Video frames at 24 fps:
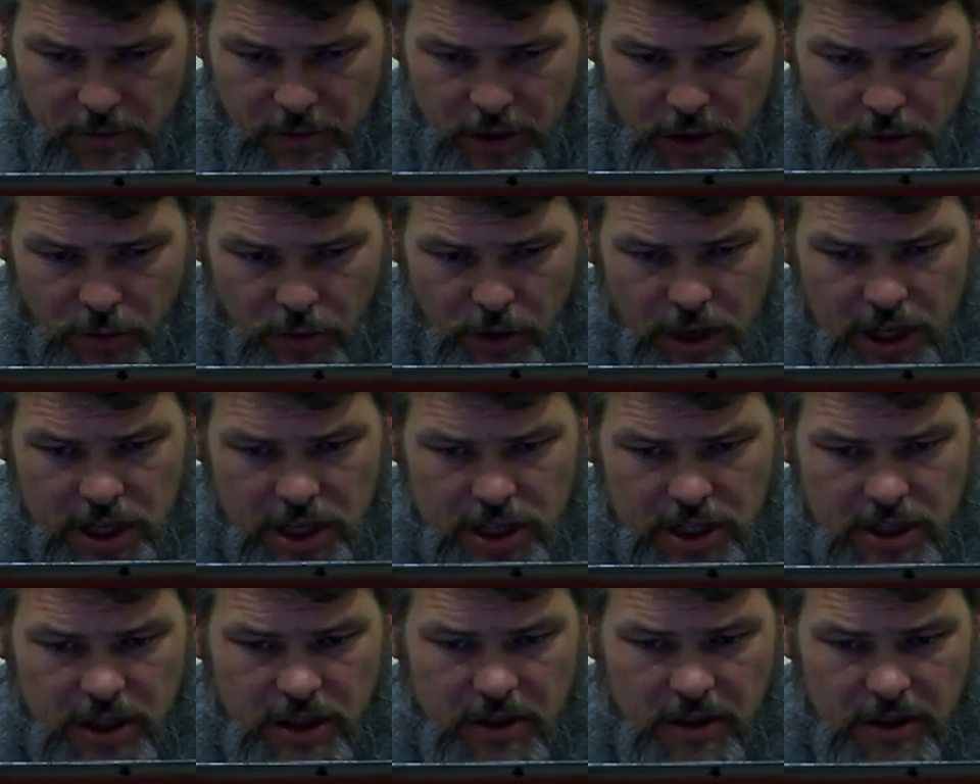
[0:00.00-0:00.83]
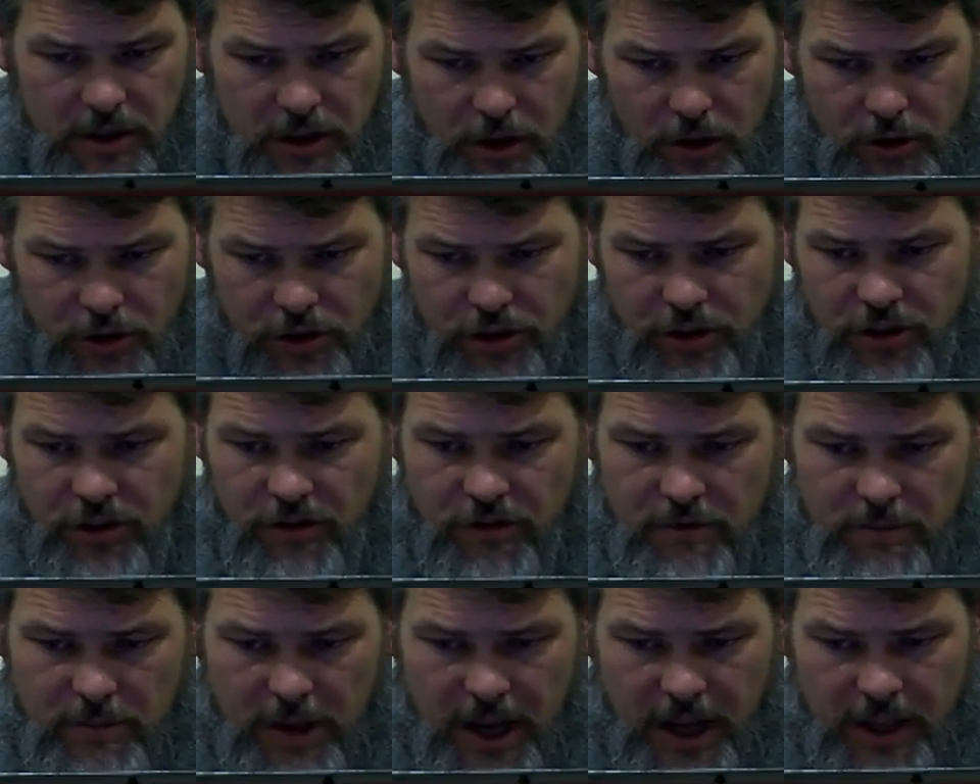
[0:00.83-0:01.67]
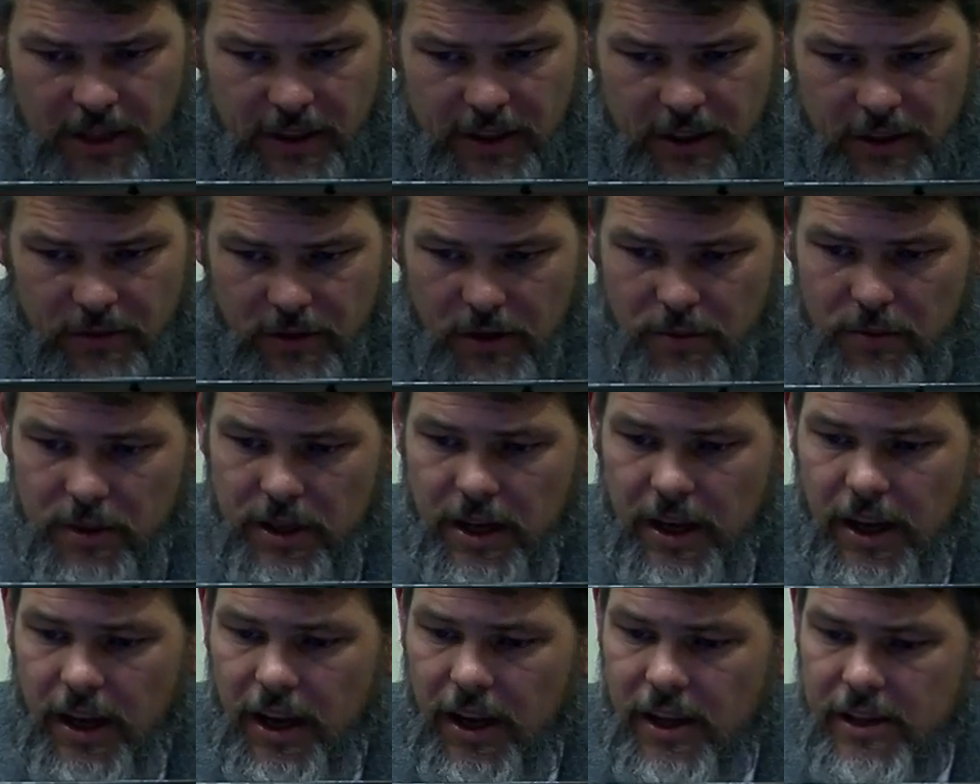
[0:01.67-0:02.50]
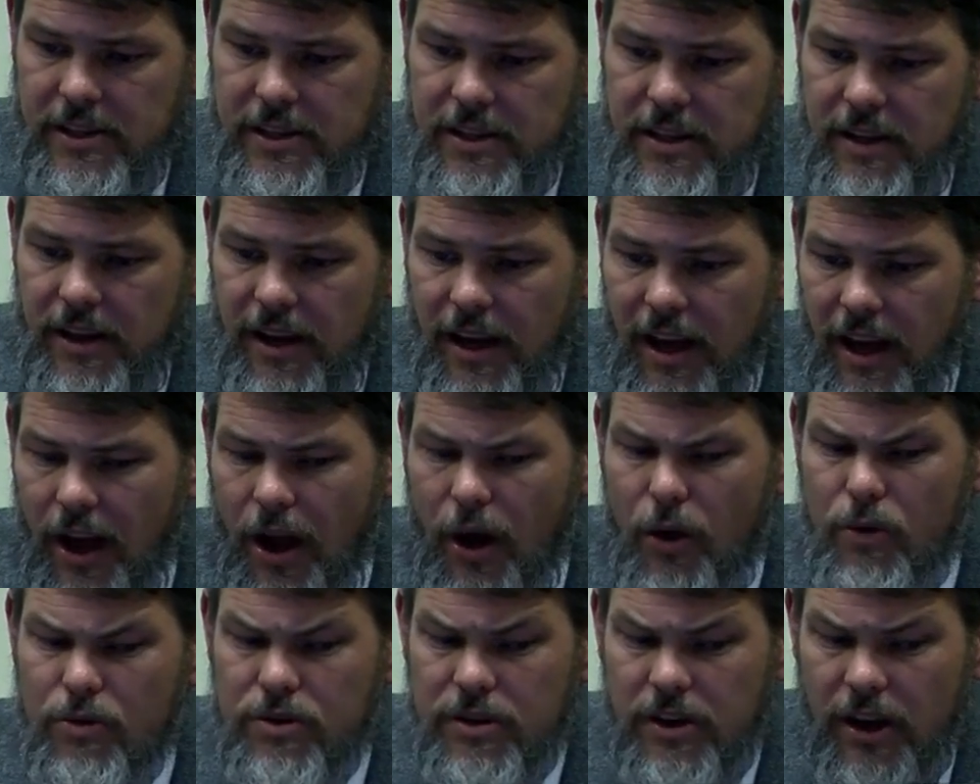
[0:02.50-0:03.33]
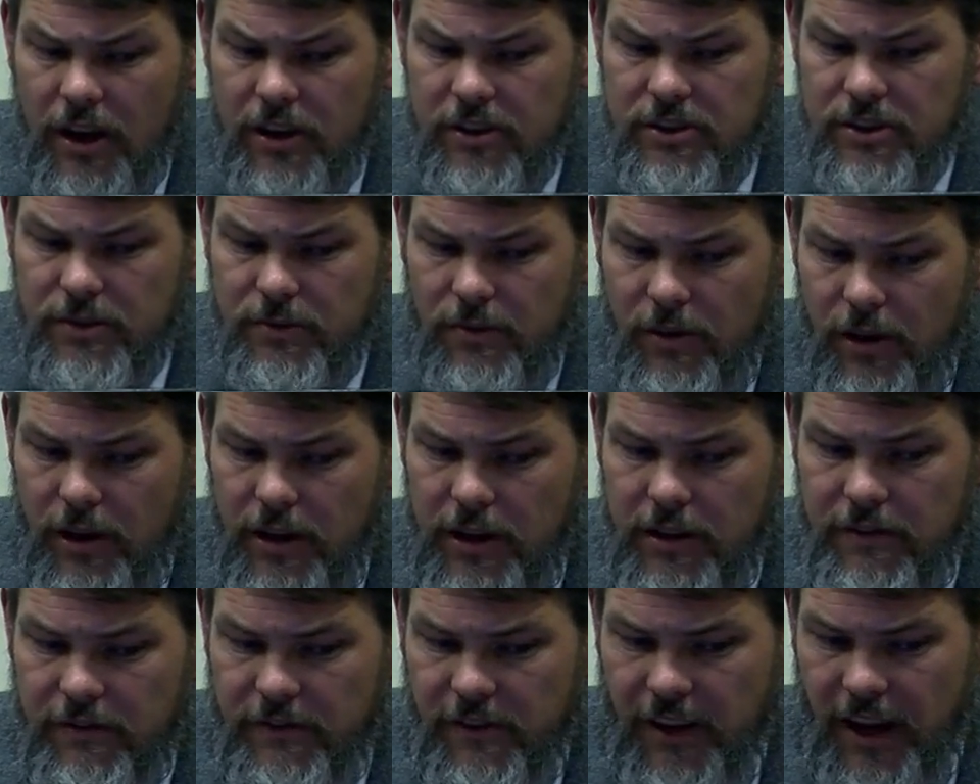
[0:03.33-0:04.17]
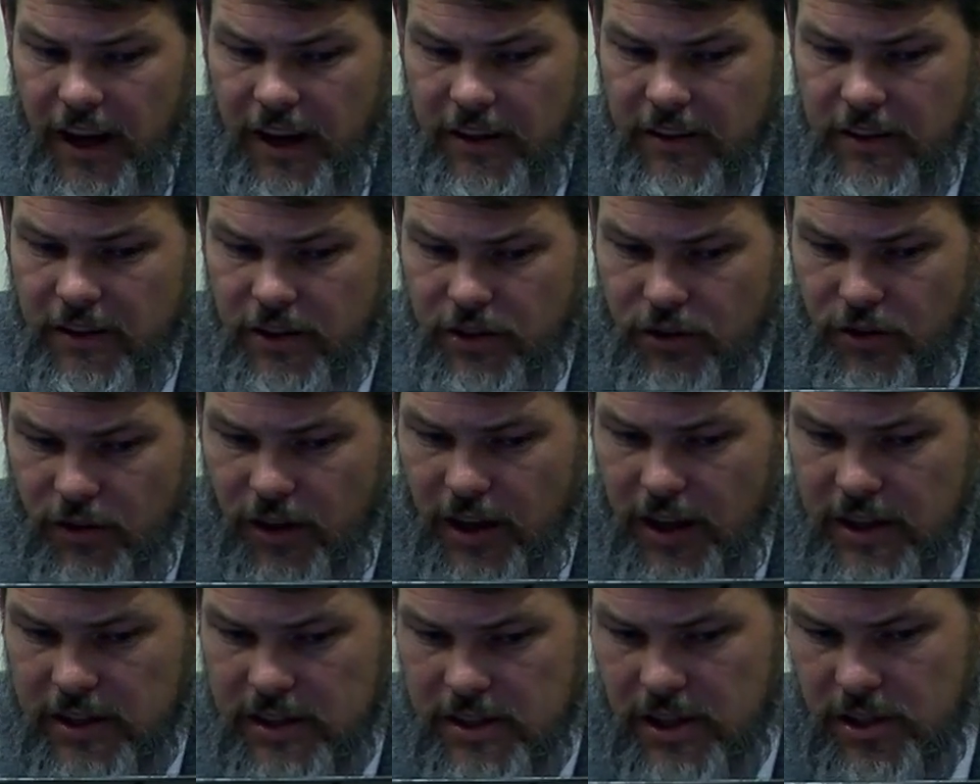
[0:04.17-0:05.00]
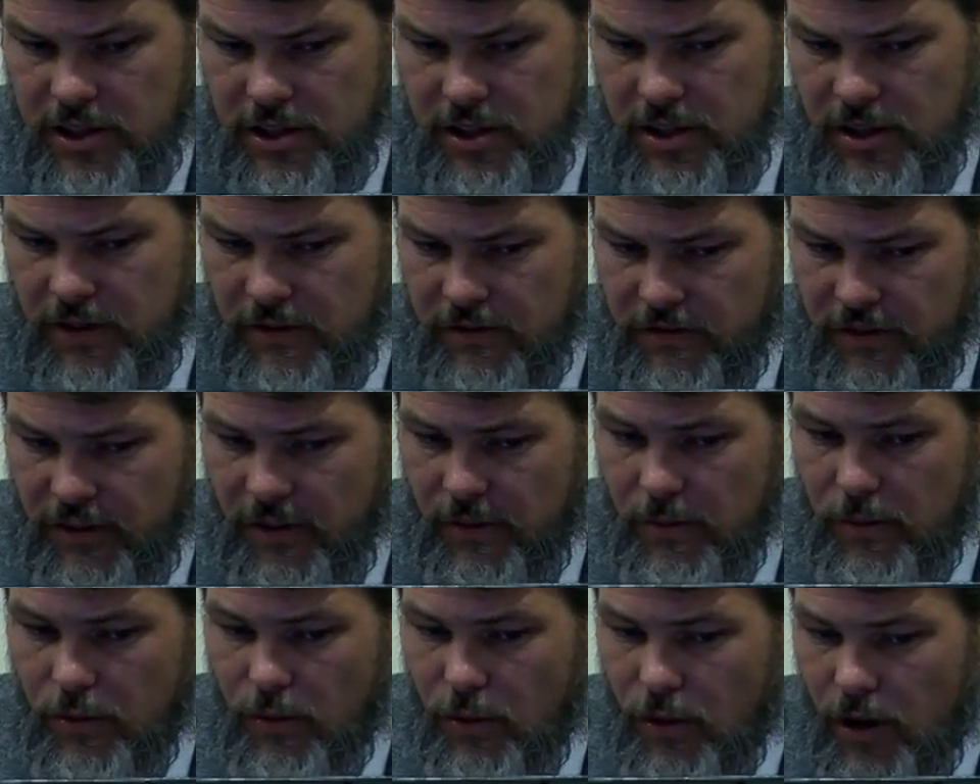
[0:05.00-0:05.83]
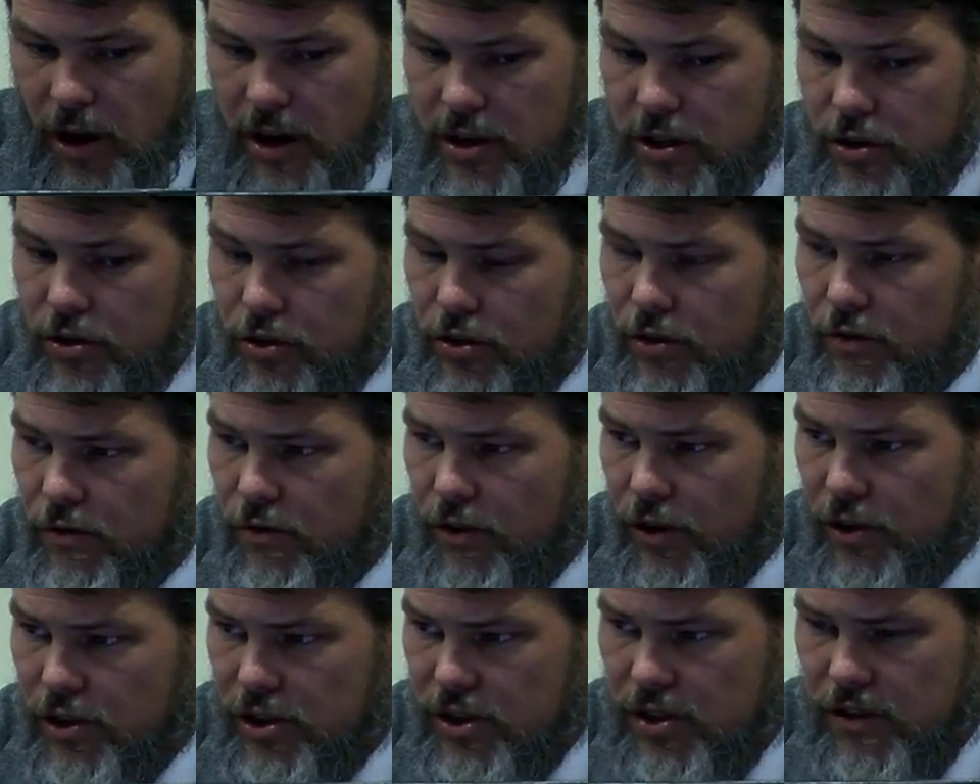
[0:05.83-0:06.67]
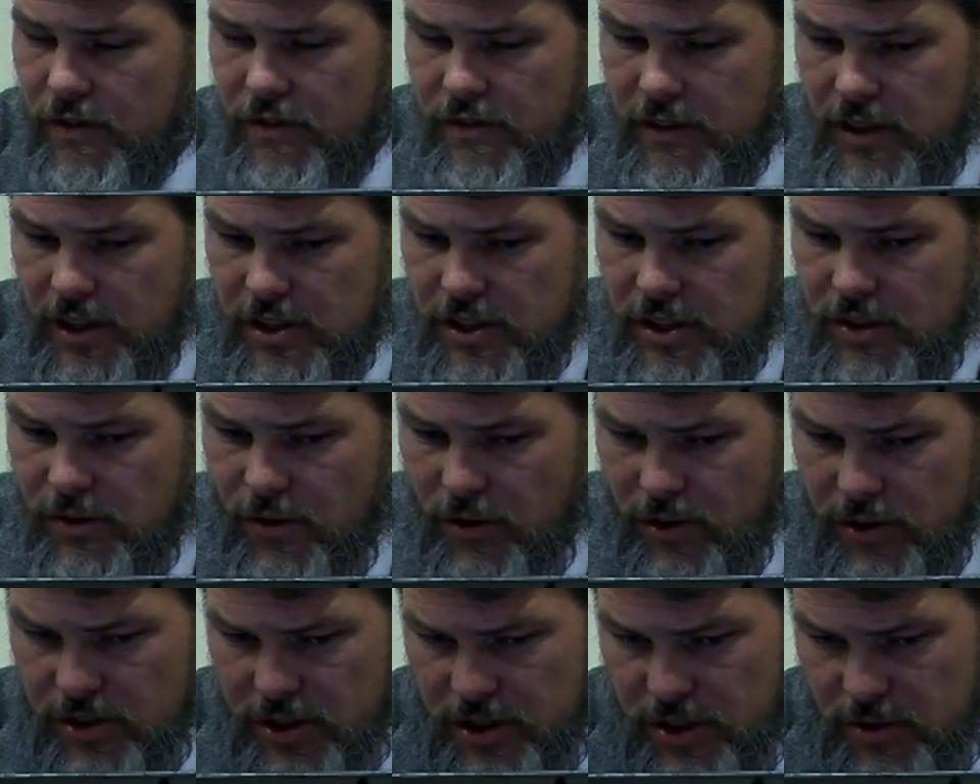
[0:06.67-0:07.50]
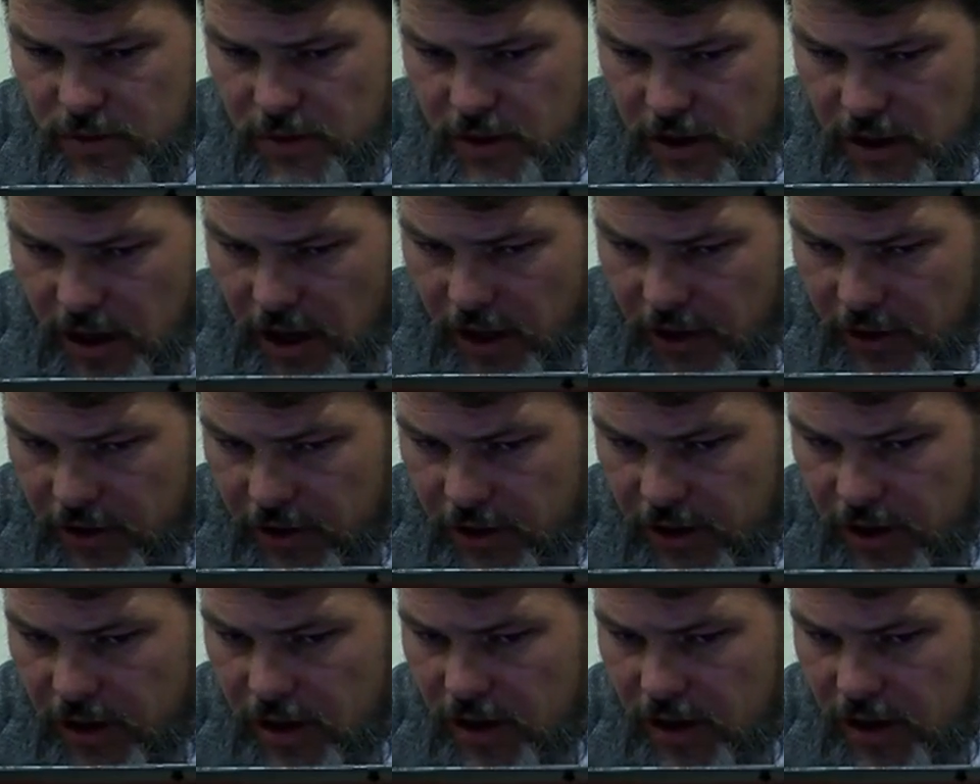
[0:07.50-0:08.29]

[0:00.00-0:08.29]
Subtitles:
We reach the notion of method when we ask, how does one effect the transition from one universe of discourse to another?